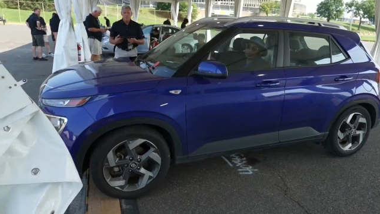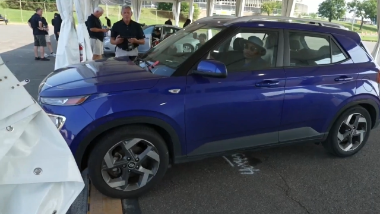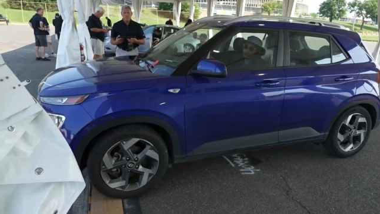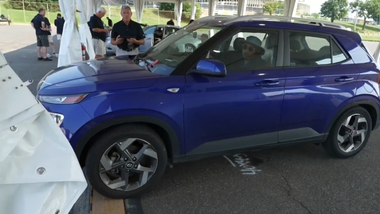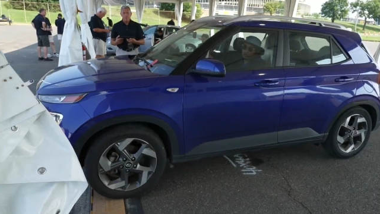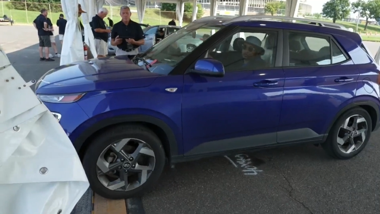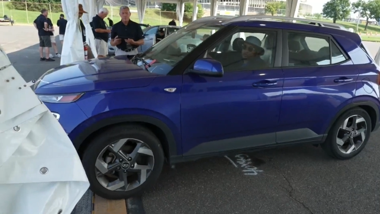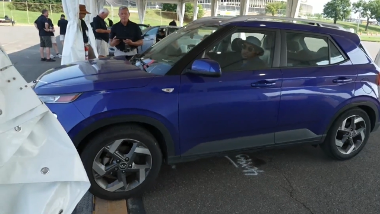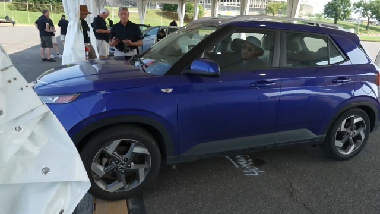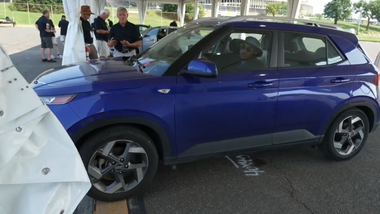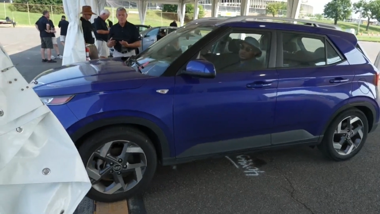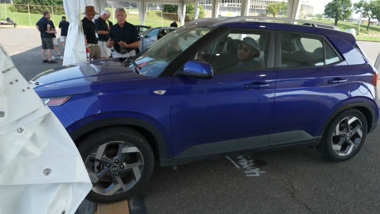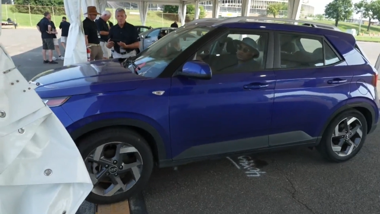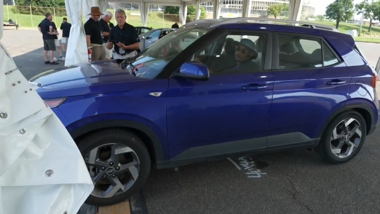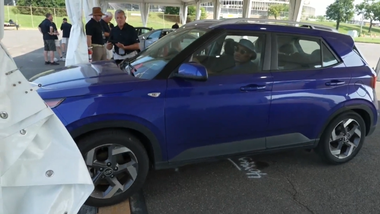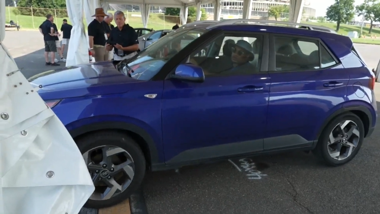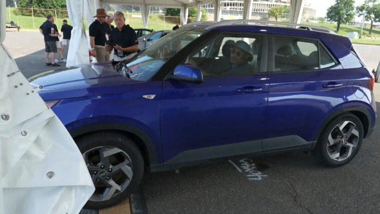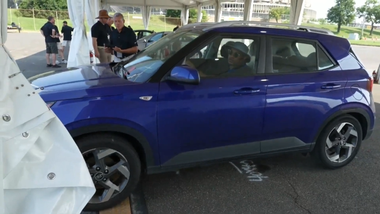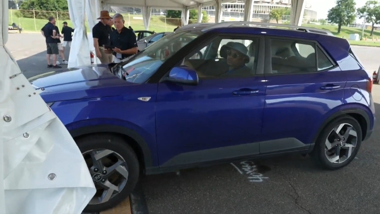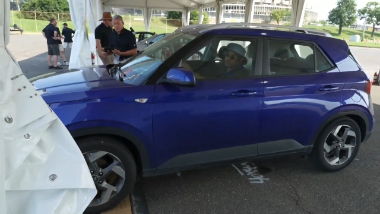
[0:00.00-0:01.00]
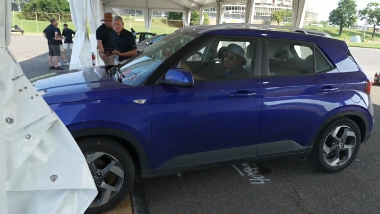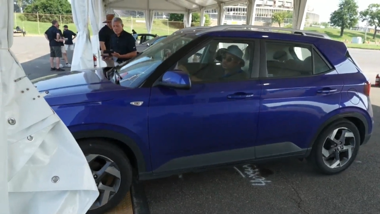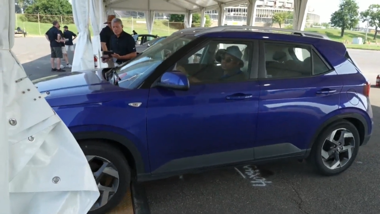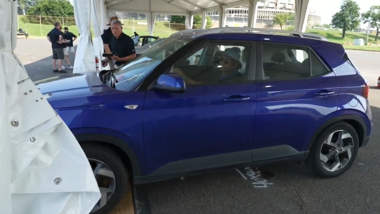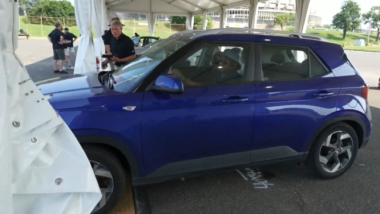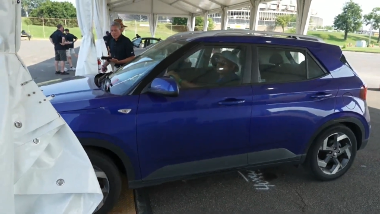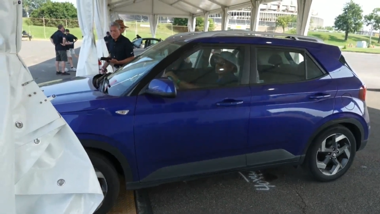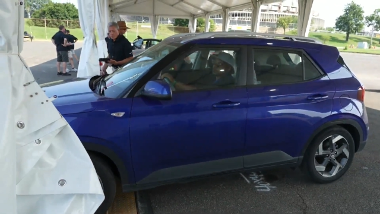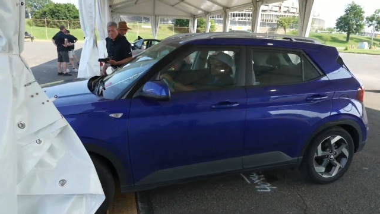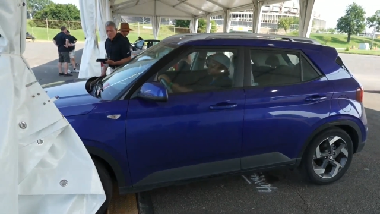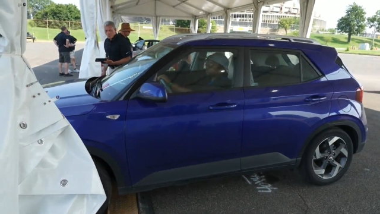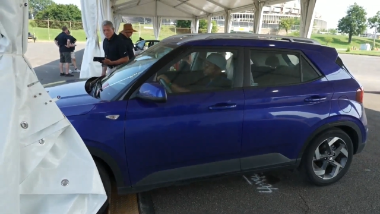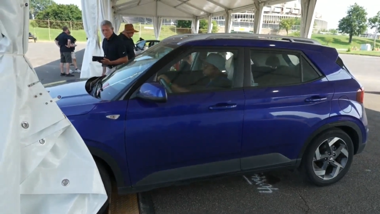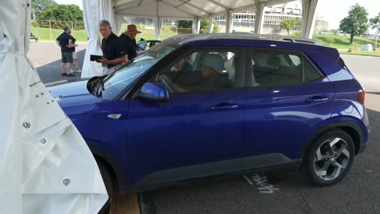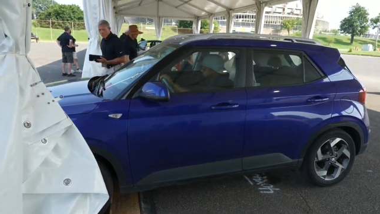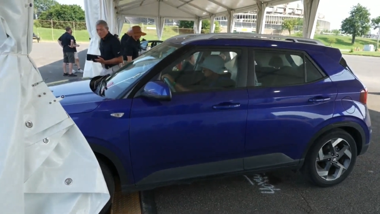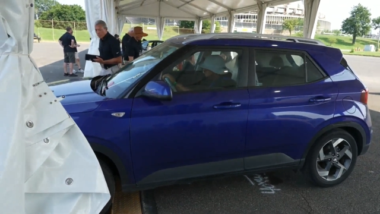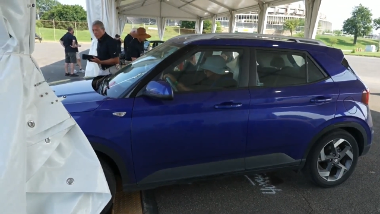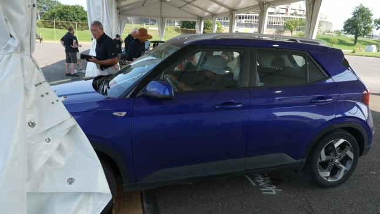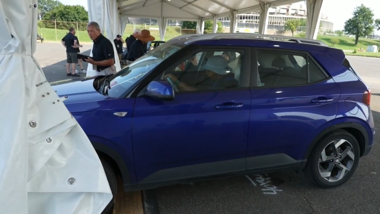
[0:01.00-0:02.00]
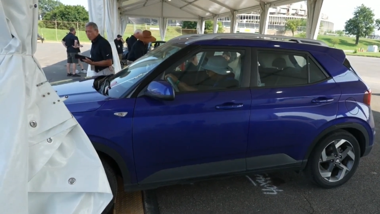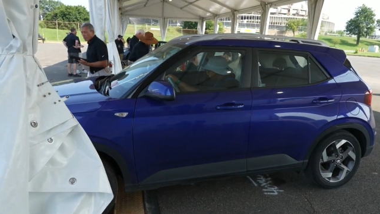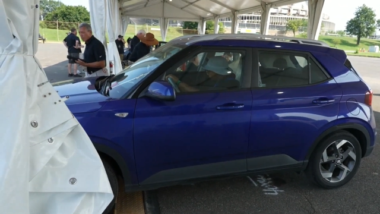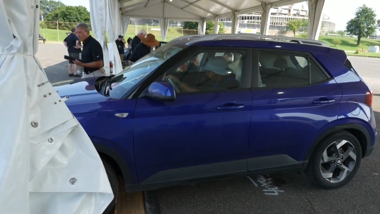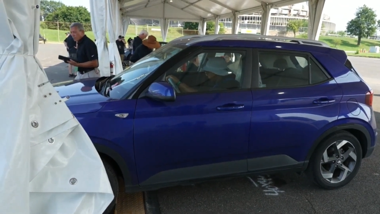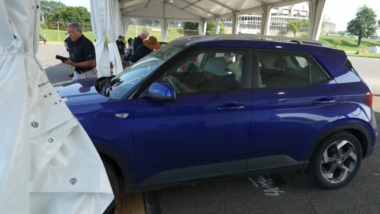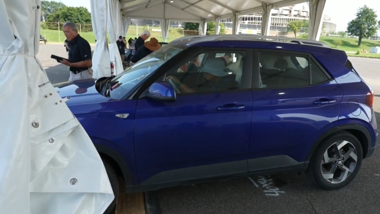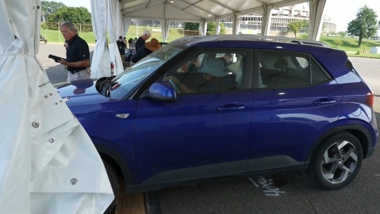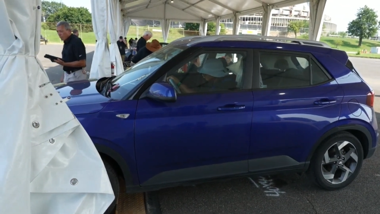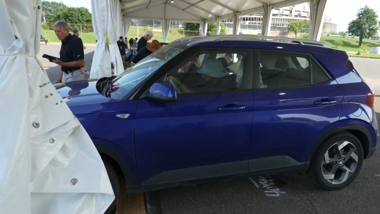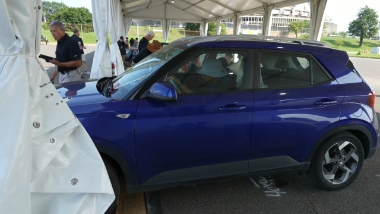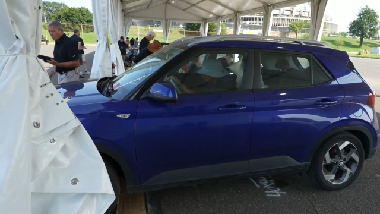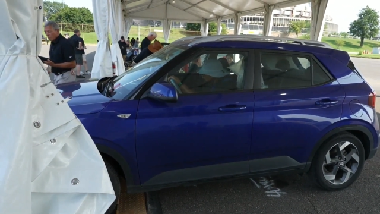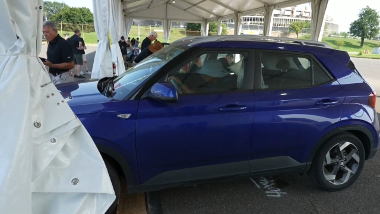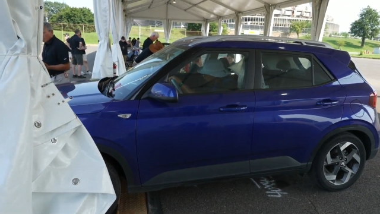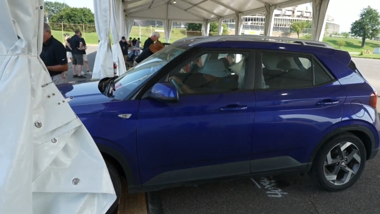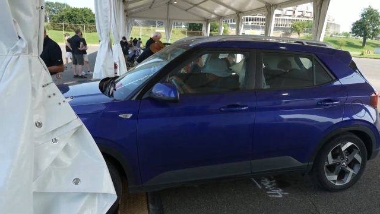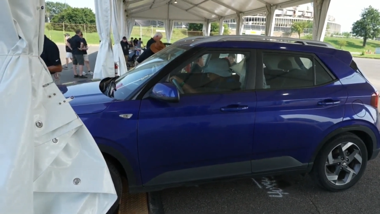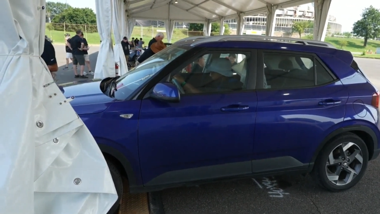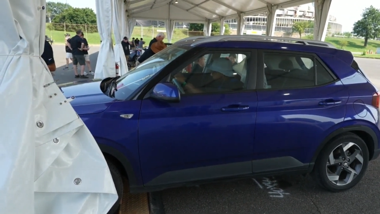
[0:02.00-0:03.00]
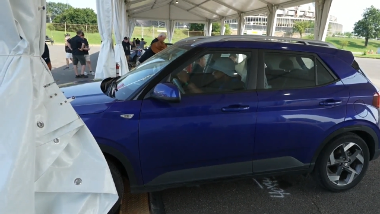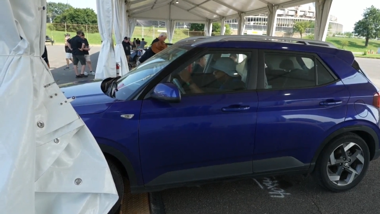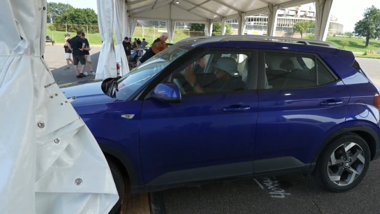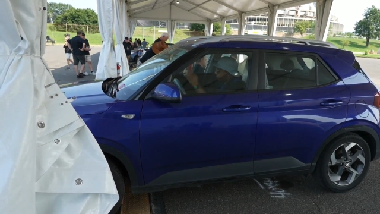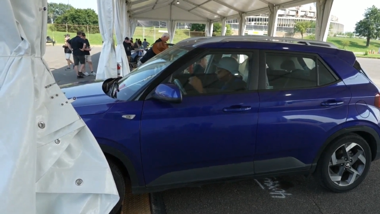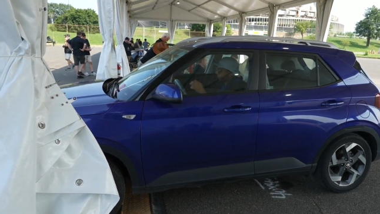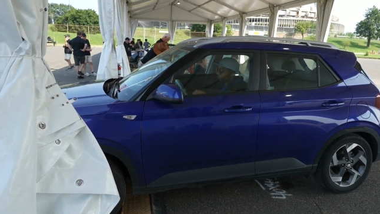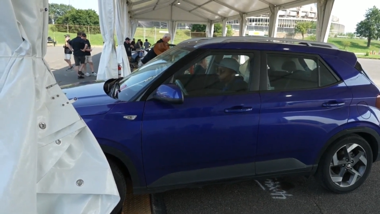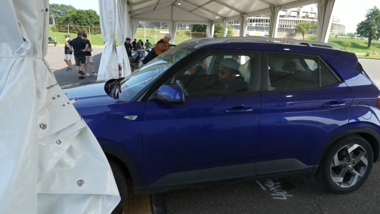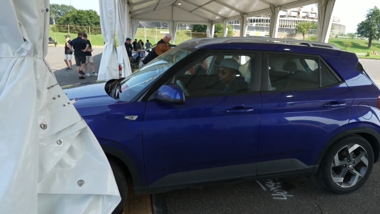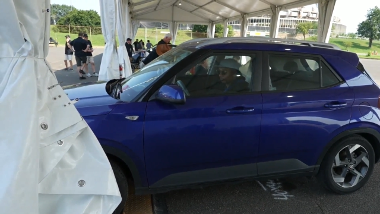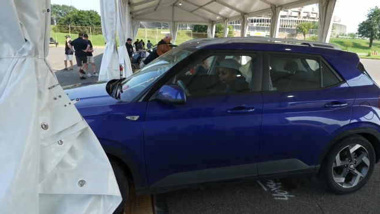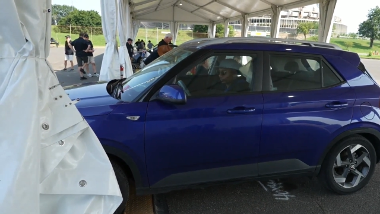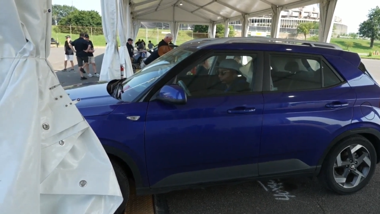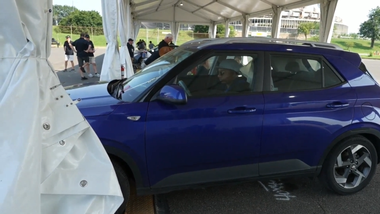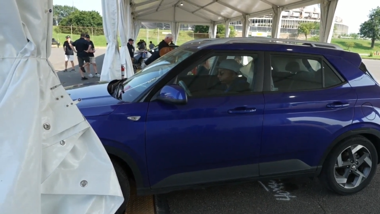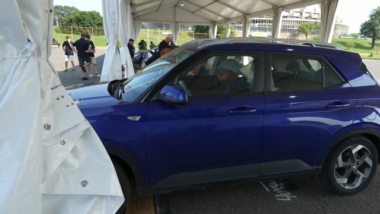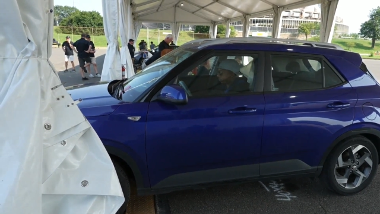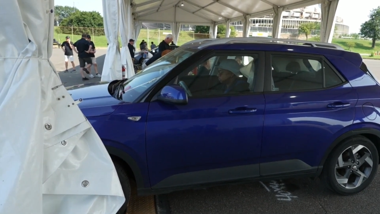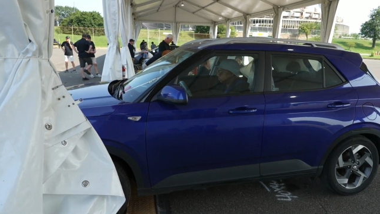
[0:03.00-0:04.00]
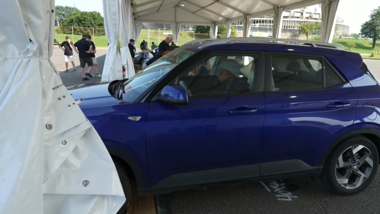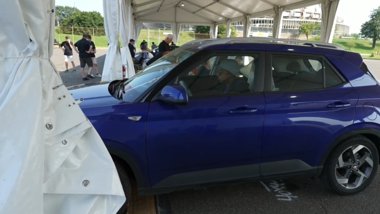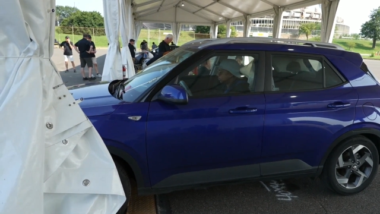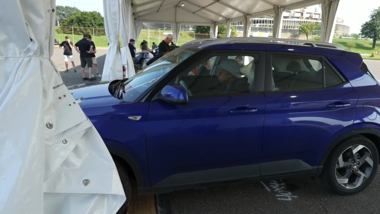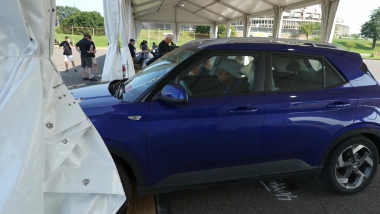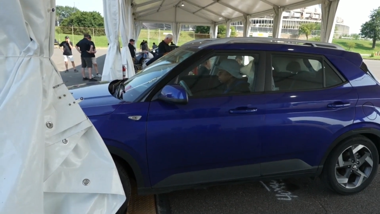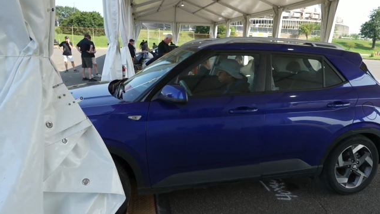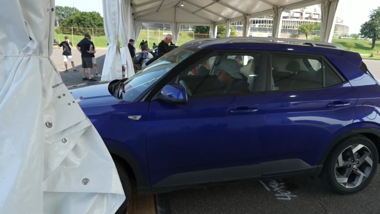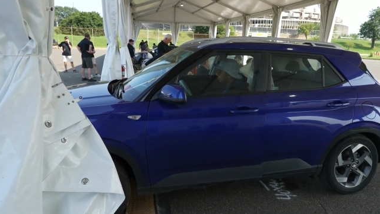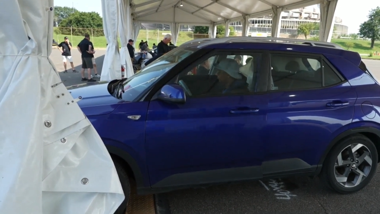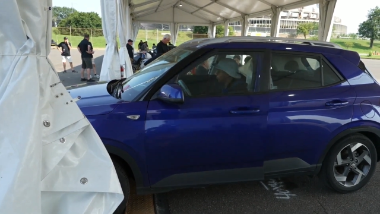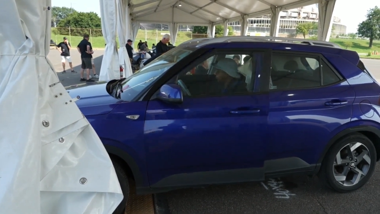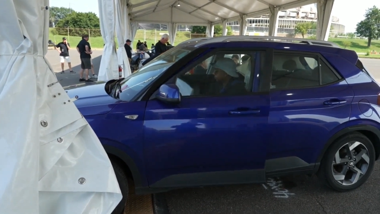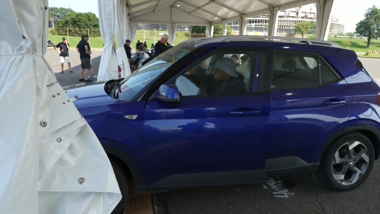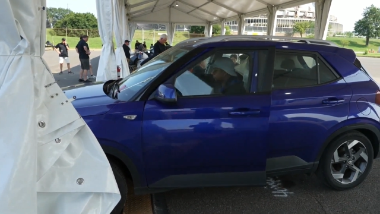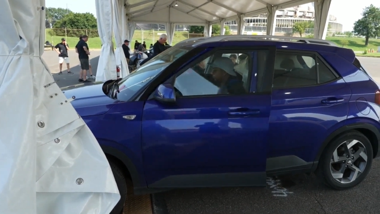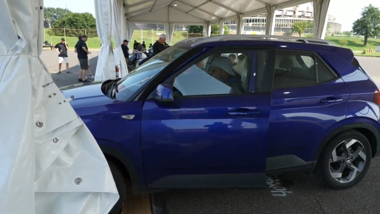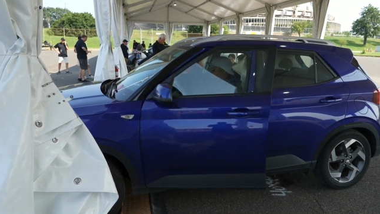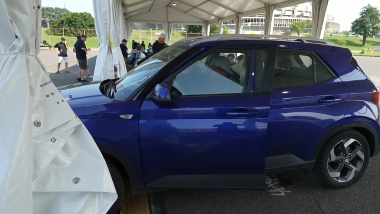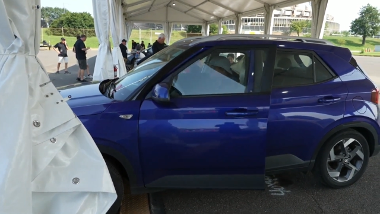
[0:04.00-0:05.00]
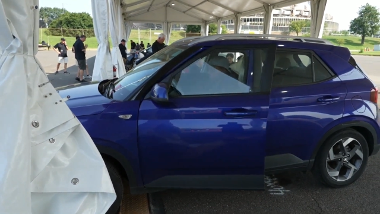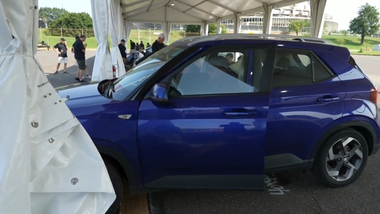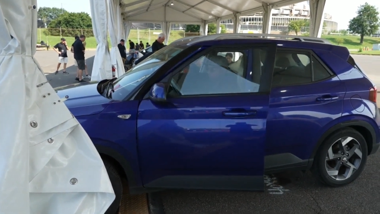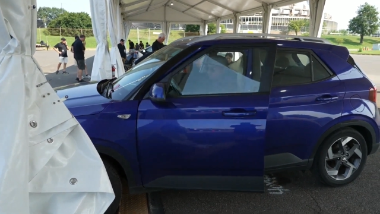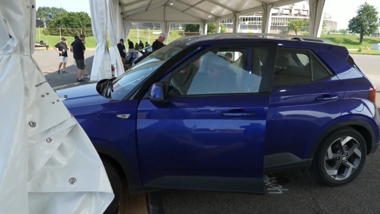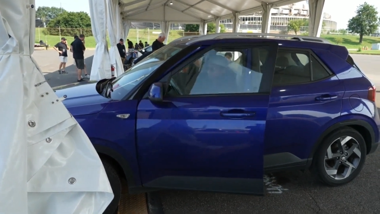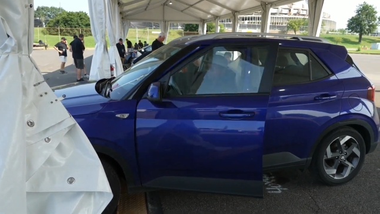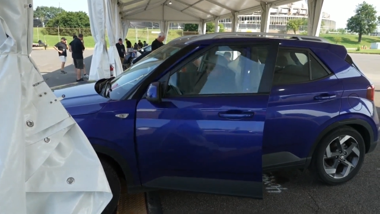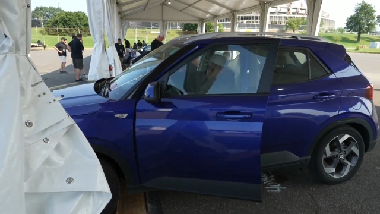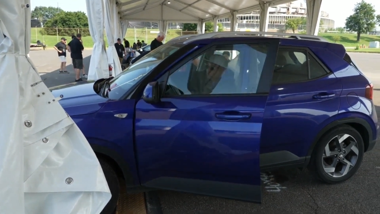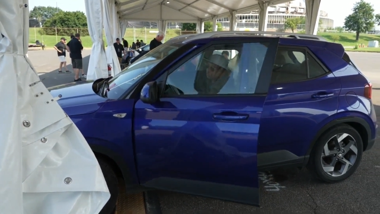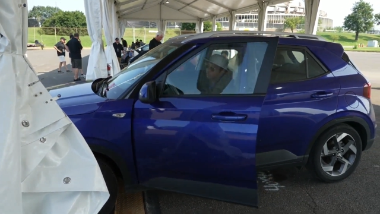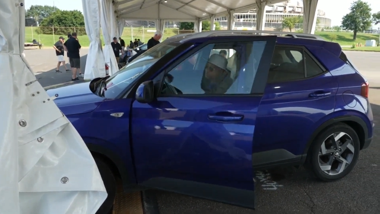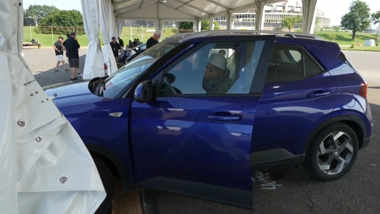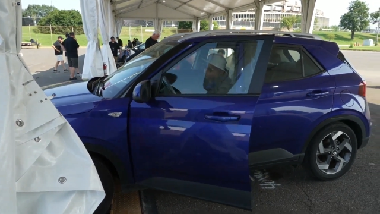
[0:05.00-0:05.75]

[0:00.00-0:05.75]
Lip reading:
(no speaker visible)